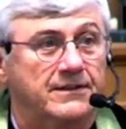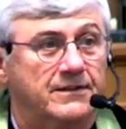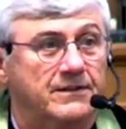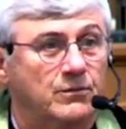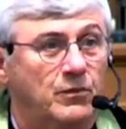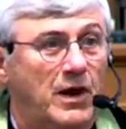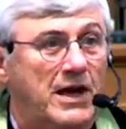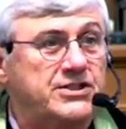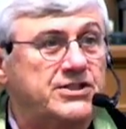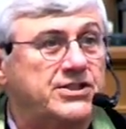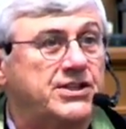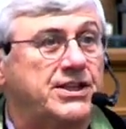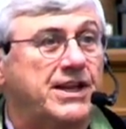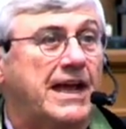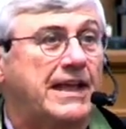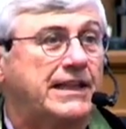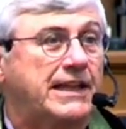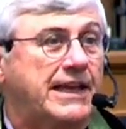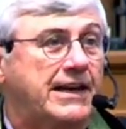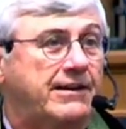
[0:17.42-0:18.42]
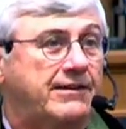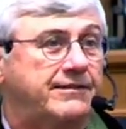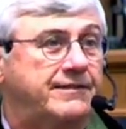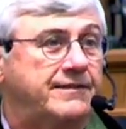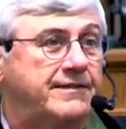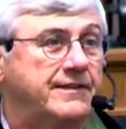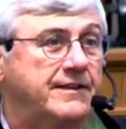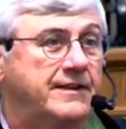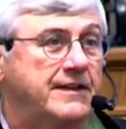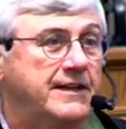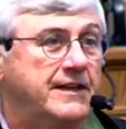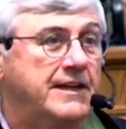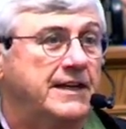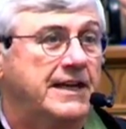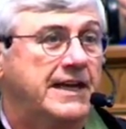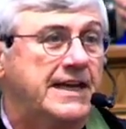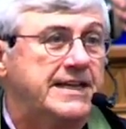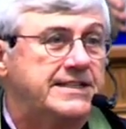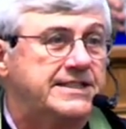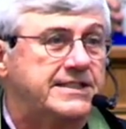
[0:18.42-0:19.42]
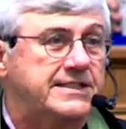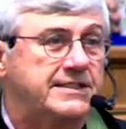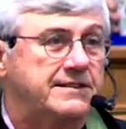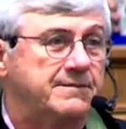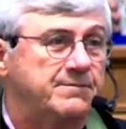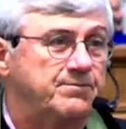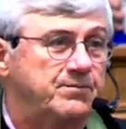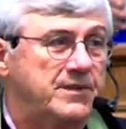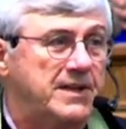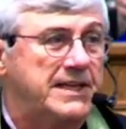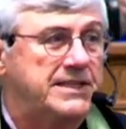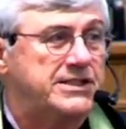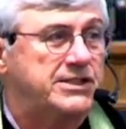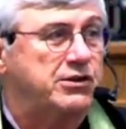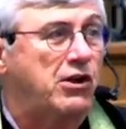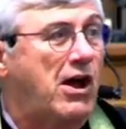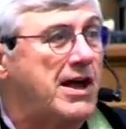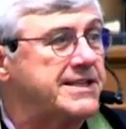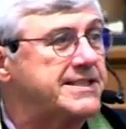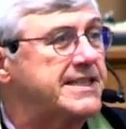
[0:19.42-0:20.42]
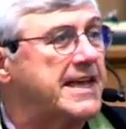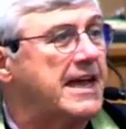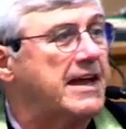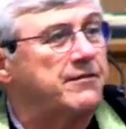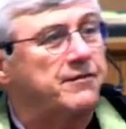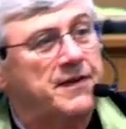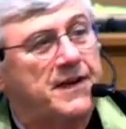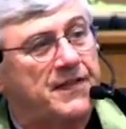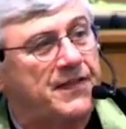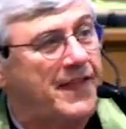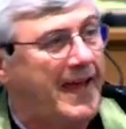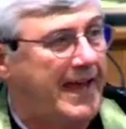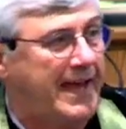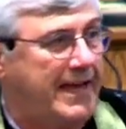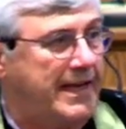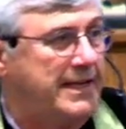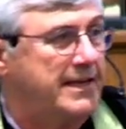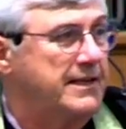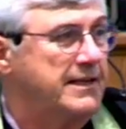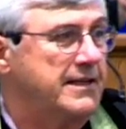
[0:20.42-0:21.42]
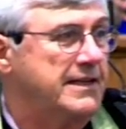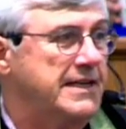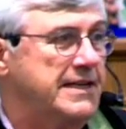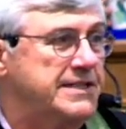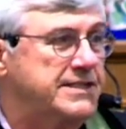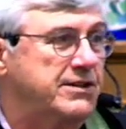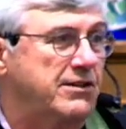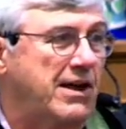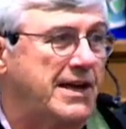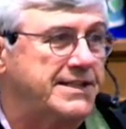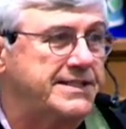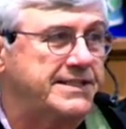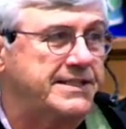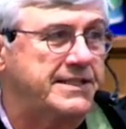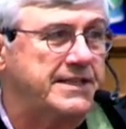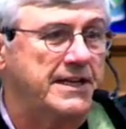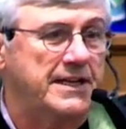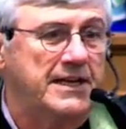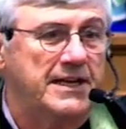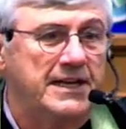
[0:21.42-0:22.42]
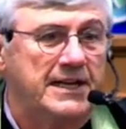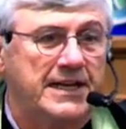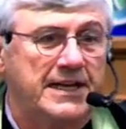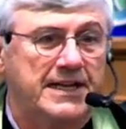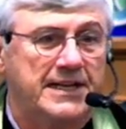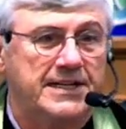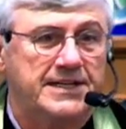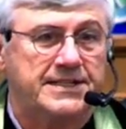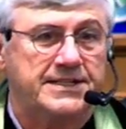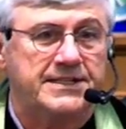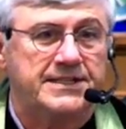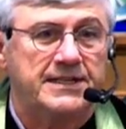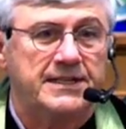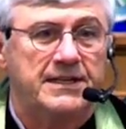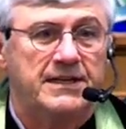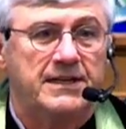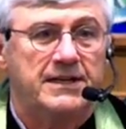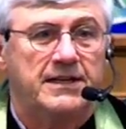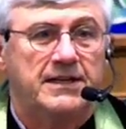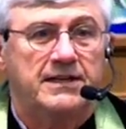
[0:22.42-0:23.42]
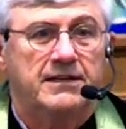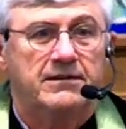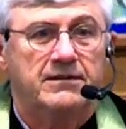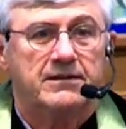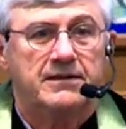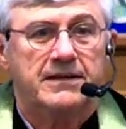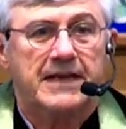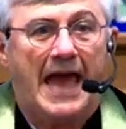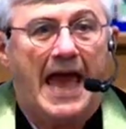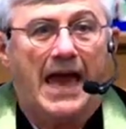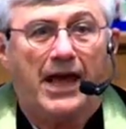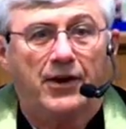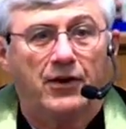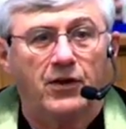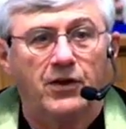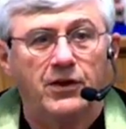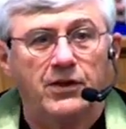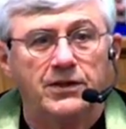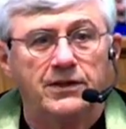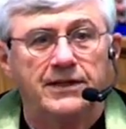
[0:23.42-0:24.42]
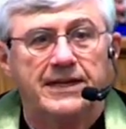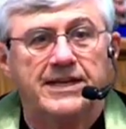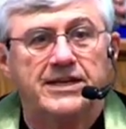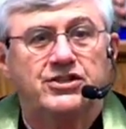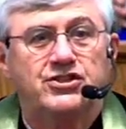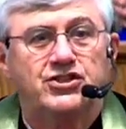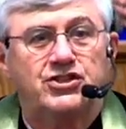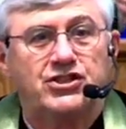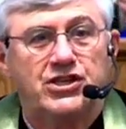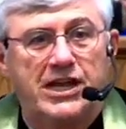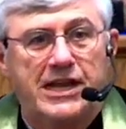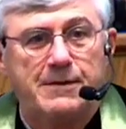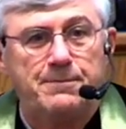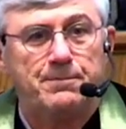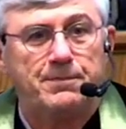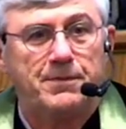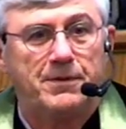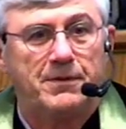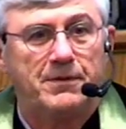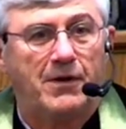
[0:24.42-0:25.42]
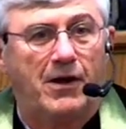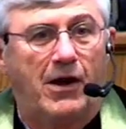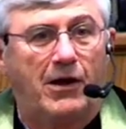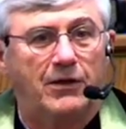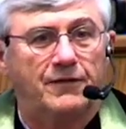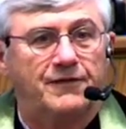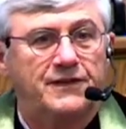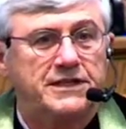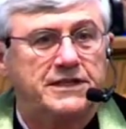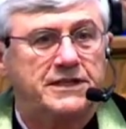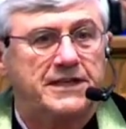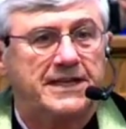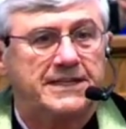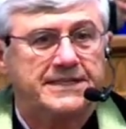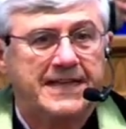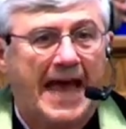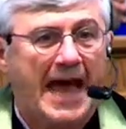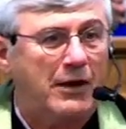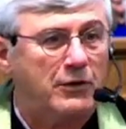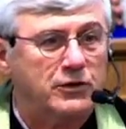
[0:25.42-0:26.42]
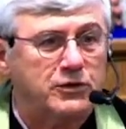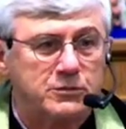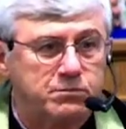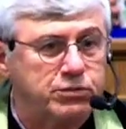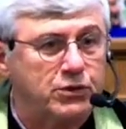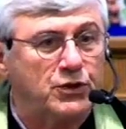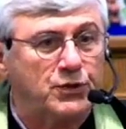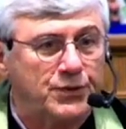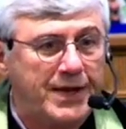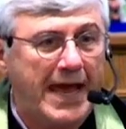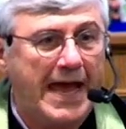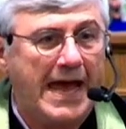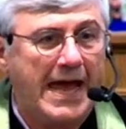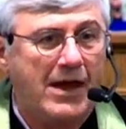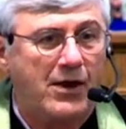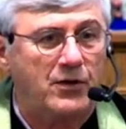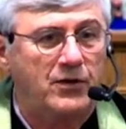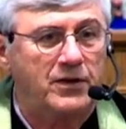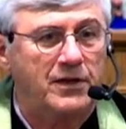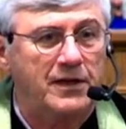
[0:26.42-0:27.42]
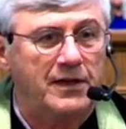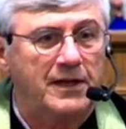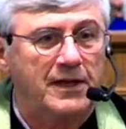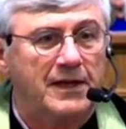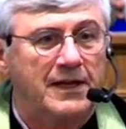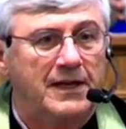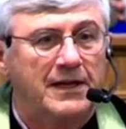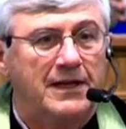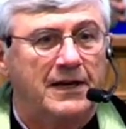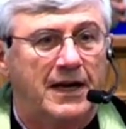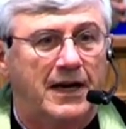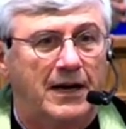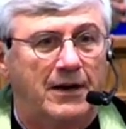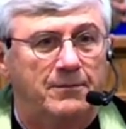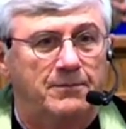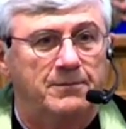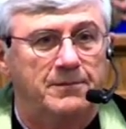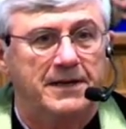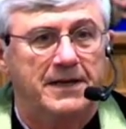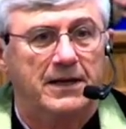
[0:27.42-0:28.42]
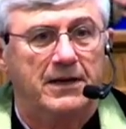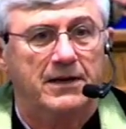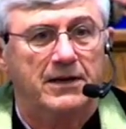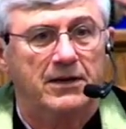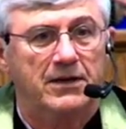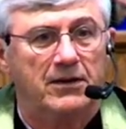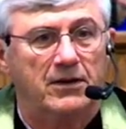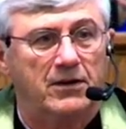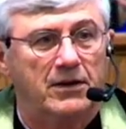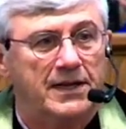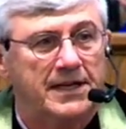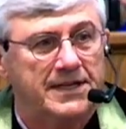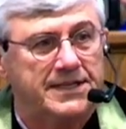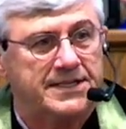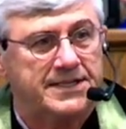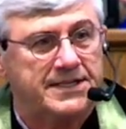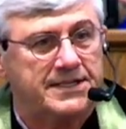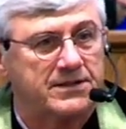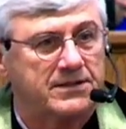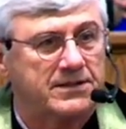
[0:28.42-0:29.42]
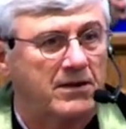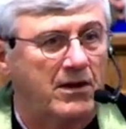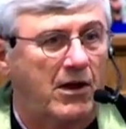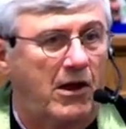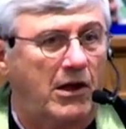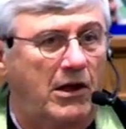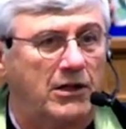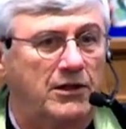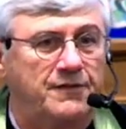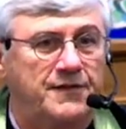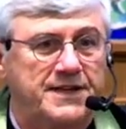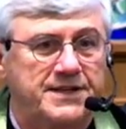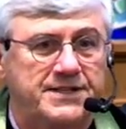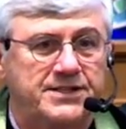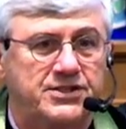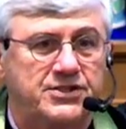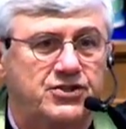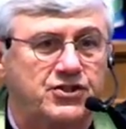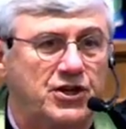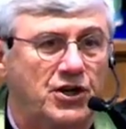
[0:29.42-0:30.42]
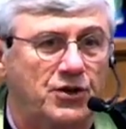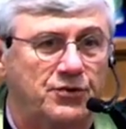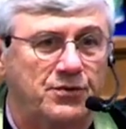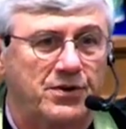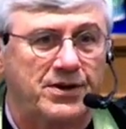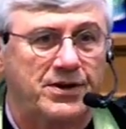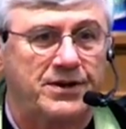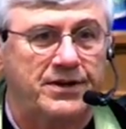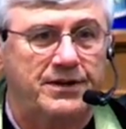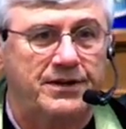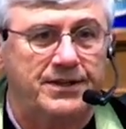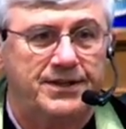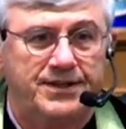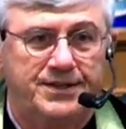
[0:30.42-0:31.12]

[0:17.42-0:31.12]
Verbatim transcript: Why should I live? He's he's lost everything. He's lost his cattle, his sheep, all of his his house blew down, um, his all of his children